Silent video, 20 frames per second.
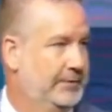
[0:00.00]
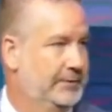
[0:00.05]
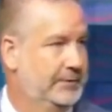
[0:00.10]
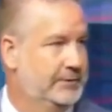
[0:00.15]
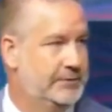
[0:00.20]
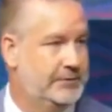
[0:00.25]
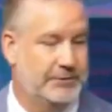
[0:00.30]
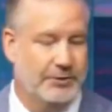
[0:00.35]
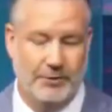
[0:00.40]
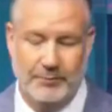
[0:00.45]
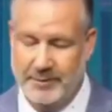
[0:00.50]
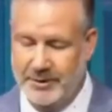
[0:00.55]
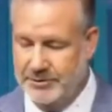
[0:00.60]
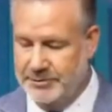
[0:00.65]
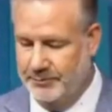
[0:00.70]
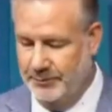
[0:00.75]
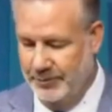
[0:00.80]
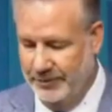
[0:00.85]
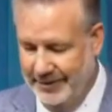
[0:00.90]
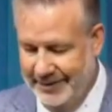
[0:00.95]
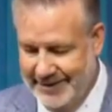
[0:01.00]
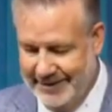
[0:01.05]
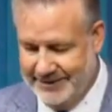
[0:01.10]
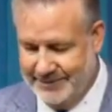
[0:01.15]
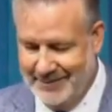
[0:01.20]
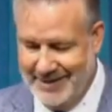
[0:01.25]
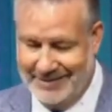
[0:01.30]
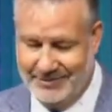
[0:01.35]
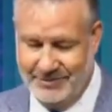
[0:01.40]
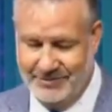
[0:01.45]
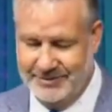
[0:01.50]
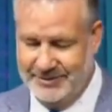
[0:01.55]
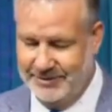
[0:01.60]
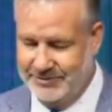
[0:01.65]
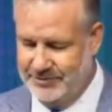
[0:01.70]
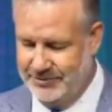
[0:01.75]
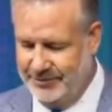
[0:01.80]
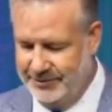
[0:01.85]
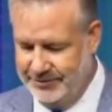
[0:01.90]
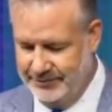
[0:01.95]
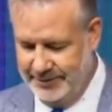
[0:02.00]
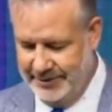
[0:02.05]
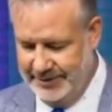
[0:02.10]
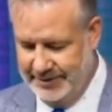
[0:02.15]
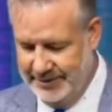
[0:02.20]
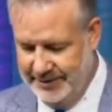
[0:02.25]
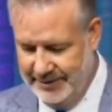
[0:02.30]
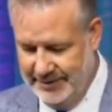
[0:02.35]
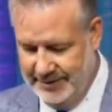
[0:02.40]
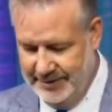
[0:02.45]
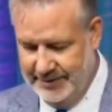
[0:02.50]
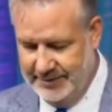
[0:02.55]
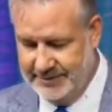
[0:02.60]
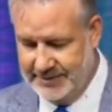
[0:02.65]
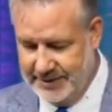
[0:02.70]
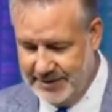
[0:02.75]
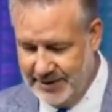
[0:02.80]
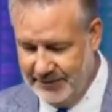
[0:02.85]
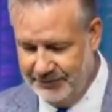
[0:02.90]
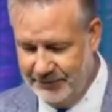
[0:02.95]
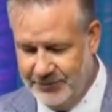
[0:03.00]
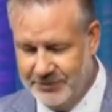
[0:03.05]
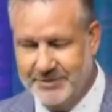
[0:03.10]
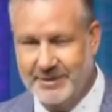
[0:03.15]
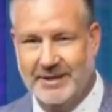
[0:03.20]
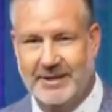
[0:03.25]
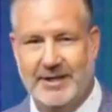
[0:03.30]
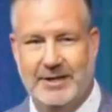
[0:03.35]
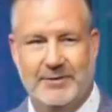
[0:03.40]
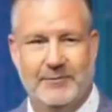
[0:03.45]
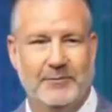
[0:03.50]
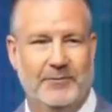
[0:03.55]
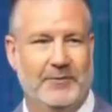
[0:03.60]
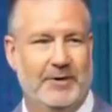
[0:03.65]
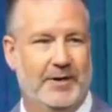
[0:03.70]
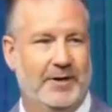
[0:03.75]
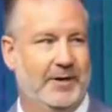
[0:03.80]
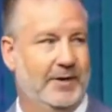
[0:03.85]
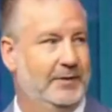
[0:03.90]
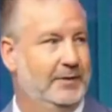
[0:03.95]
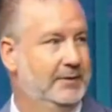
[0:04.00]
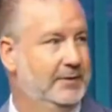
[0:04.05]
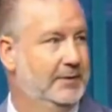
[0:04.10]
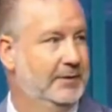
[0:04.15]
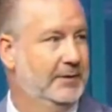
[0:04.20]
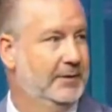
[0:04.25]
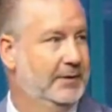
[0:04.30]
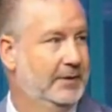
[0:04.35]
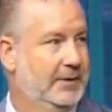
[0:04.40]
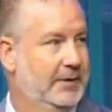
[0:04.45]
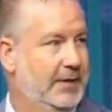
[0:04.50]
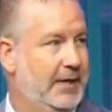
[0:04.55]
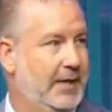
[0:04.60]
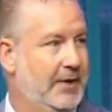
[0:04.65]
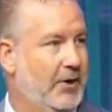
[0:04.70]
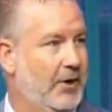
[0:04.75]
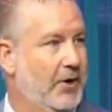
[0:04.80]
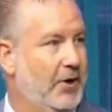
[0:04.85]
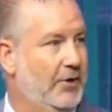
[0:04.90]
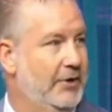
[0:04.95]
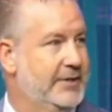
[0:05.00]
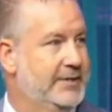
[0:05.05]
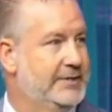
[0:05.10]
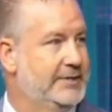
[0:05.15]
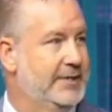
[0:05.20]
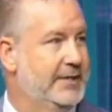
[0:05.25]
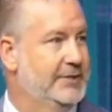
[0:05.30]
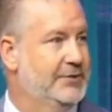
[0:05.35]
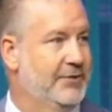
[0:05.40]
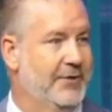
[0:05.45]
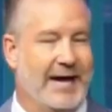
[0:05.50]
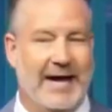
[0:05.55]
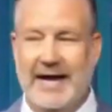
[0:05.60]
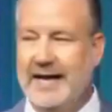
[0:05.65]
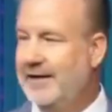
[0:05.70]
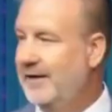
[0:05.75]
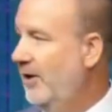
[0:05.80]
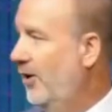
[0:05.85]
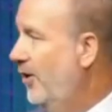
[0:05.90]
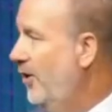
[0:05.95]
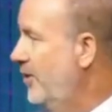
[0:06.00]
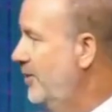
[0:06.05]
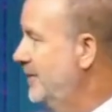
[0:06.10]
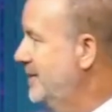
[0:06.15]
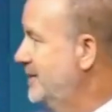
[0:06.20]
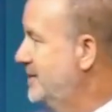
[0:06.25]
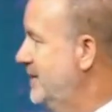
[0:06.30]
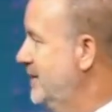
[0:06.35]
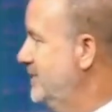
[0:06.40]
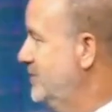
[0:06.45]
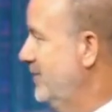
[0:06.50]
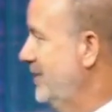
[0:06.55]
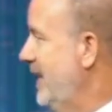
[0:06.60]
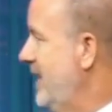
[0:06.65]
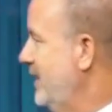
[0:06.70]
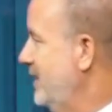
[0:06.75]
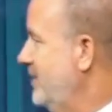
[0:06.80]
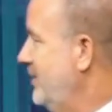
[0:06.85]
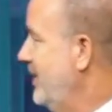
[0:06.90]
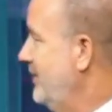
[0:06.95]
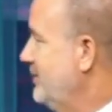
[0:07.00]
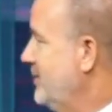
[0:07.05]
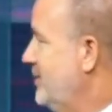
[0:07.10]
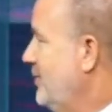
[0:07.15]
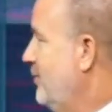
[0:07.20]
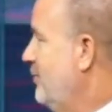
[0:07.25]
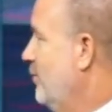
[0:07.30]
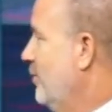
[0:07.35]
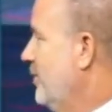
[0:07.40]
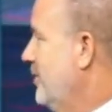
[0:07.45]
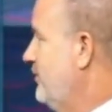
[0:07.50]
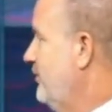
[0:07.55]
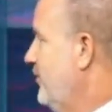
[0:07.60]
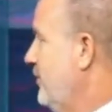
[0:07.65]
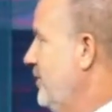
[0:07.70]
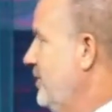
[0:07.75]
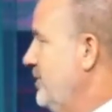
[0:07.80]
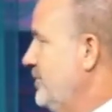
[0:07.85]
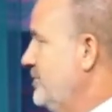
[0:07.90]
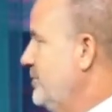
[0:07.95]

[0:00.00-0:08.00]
So much more. And that's Matthew six thirty-three, seek ye first the kingdom of God, and all these things are added. All these things are added. You don't have to go work for it,